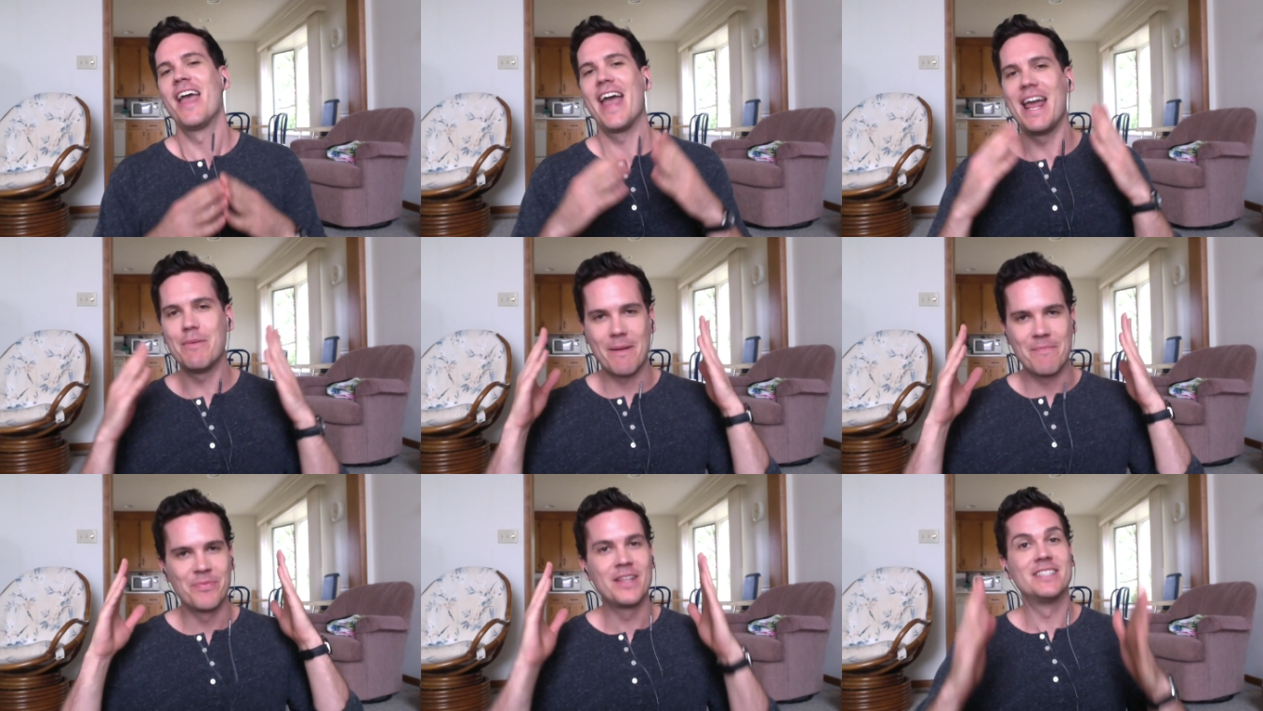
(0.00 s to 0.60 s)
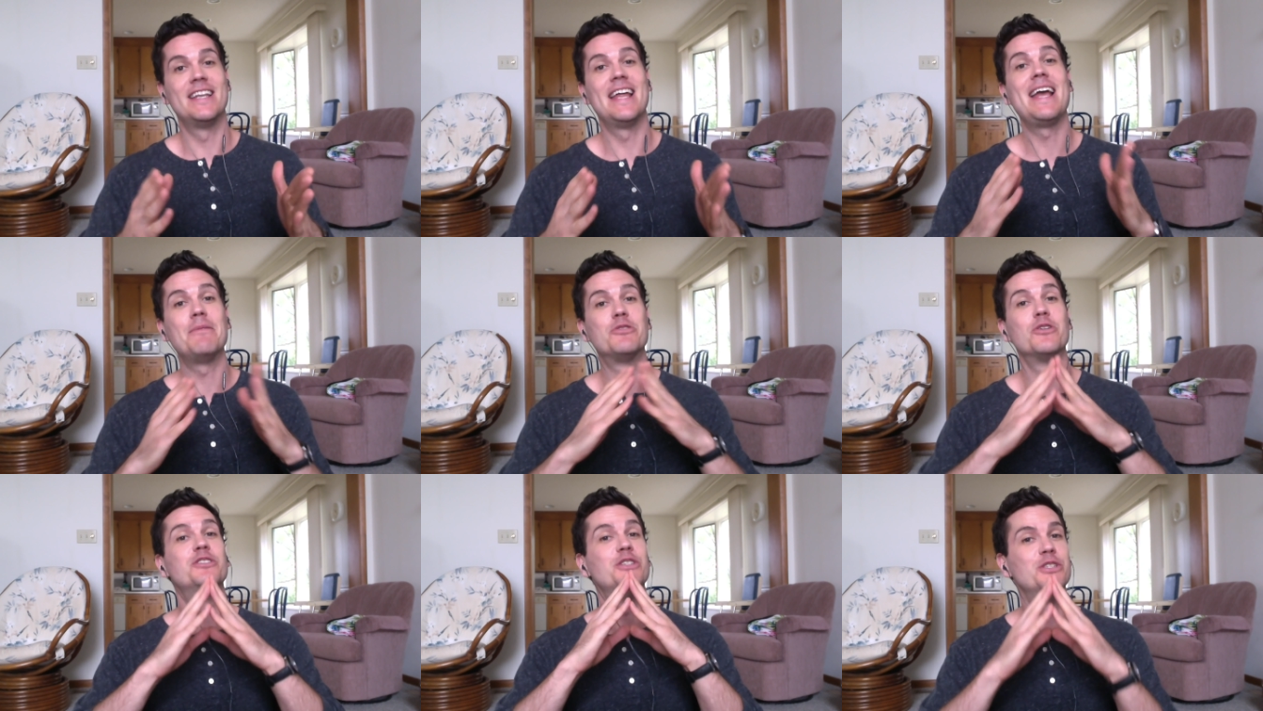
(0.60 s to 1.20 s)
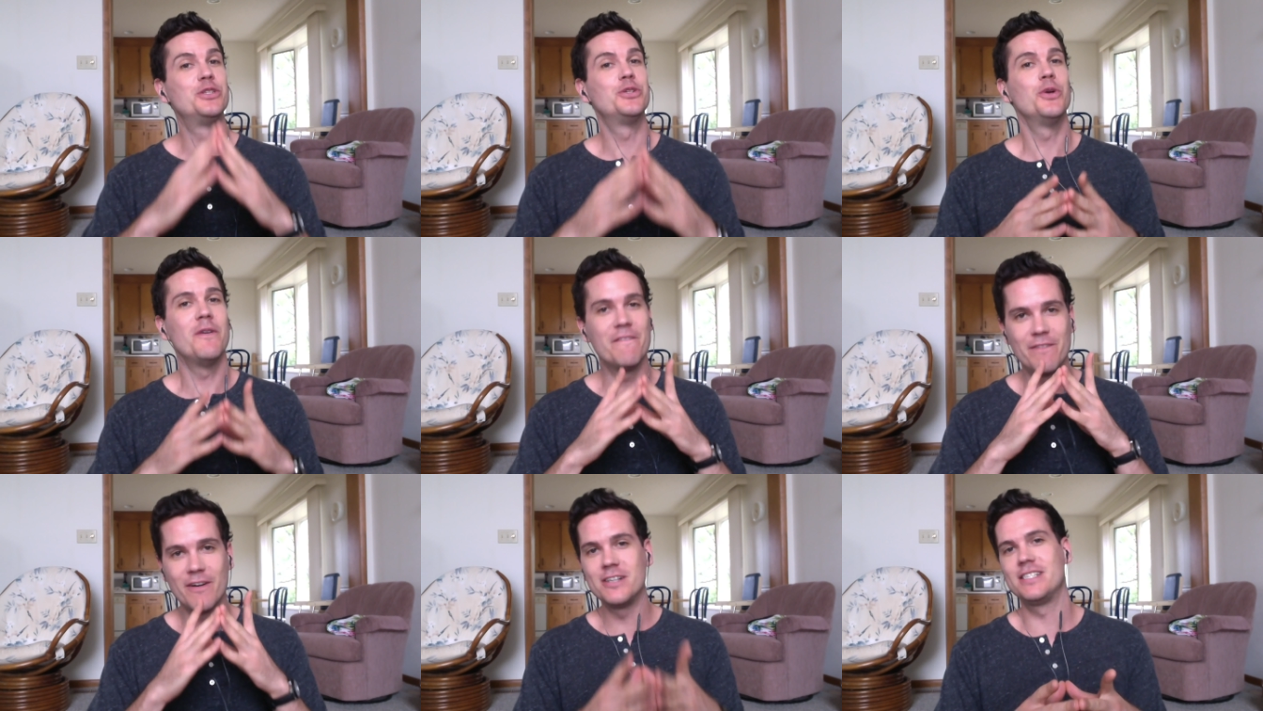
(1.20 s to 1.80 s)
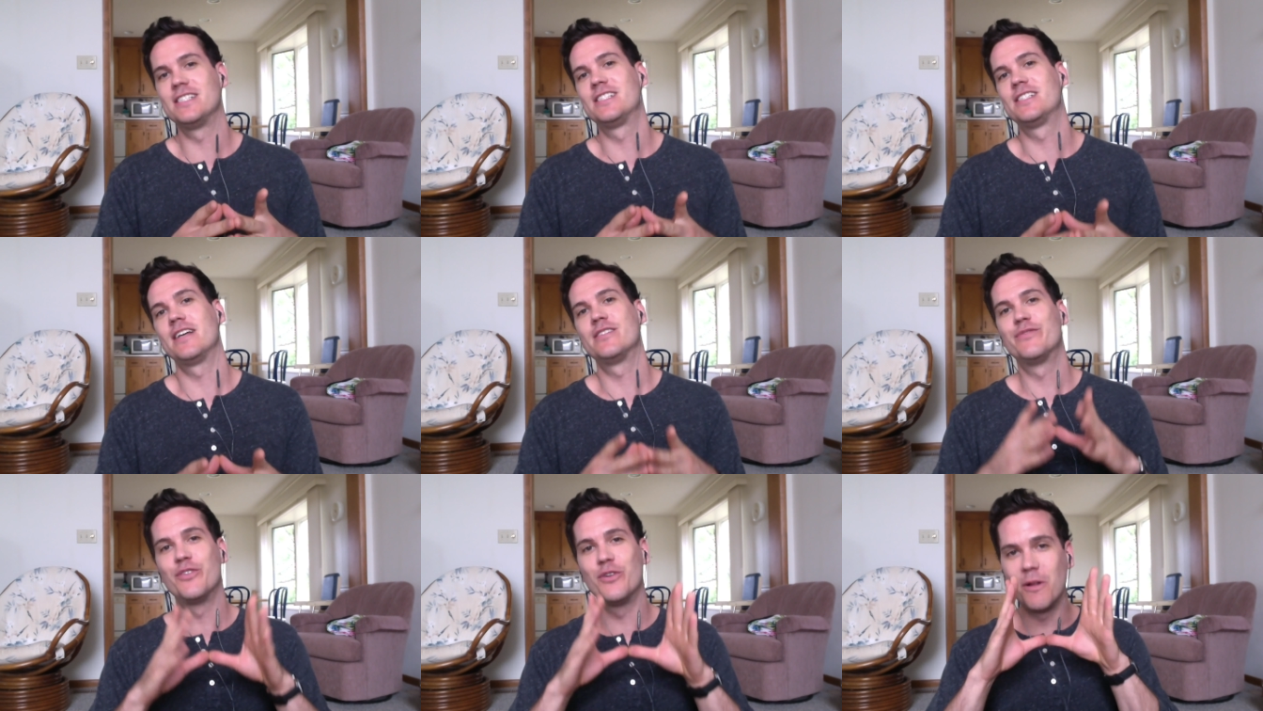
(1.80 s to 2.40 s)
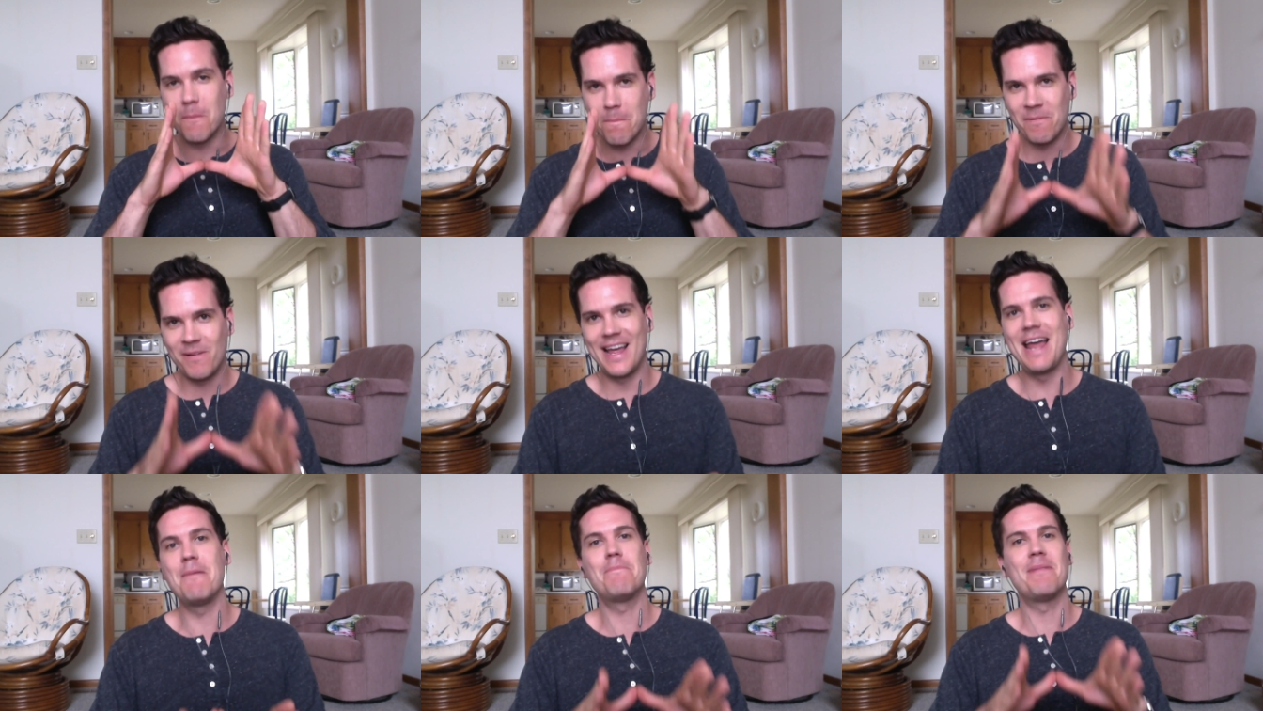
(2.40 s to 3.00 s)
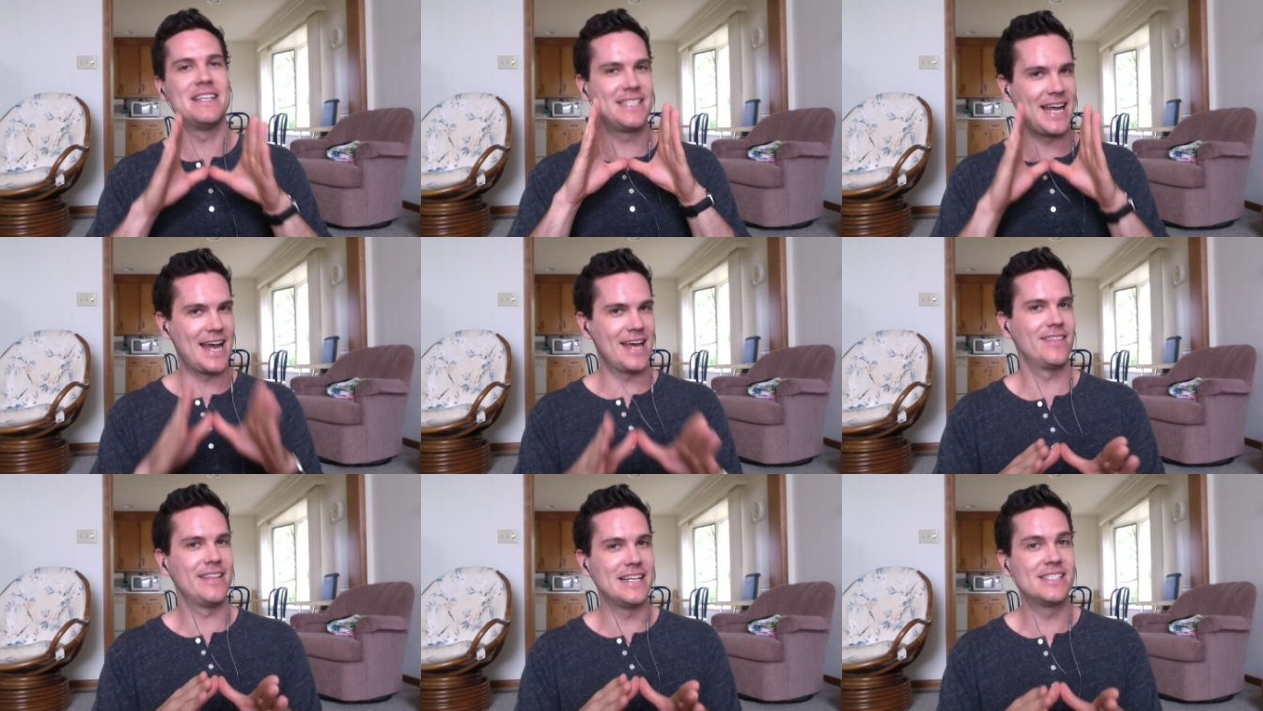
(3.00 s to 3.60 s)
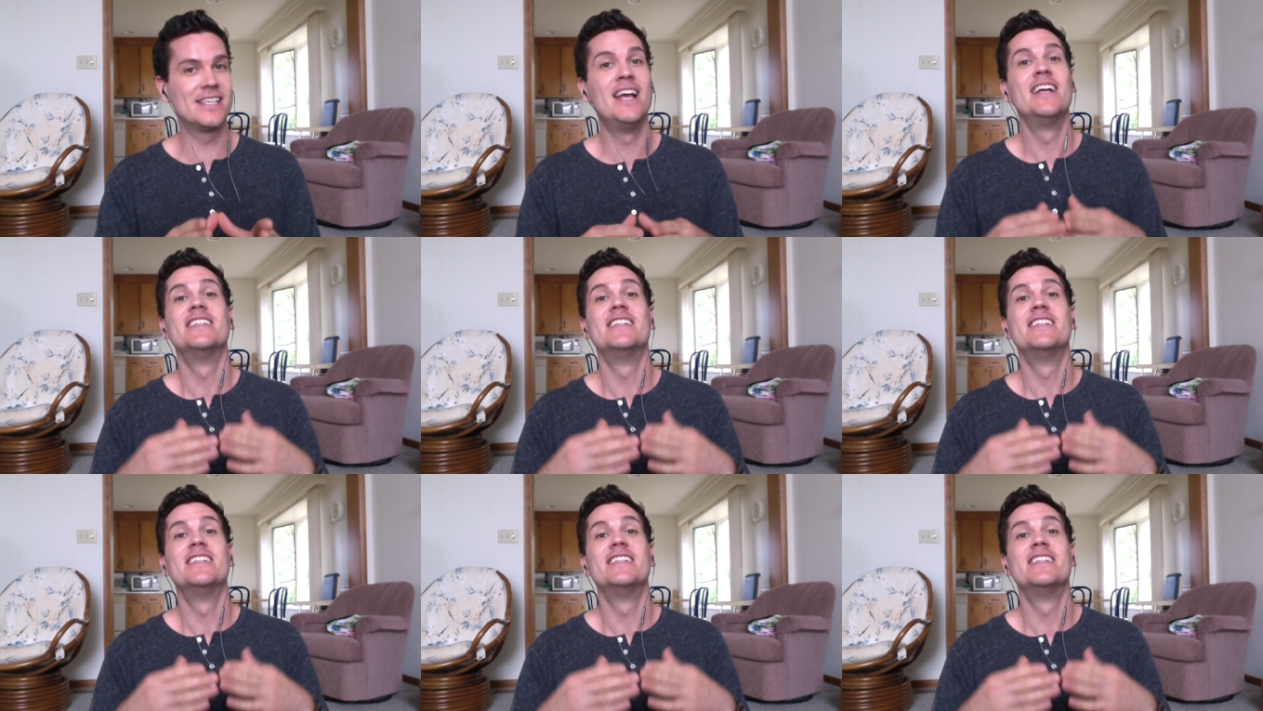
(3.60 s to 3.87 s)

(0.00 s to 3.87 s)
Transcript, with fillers: Anyway, today I'm talking to two very successful plant-based athletes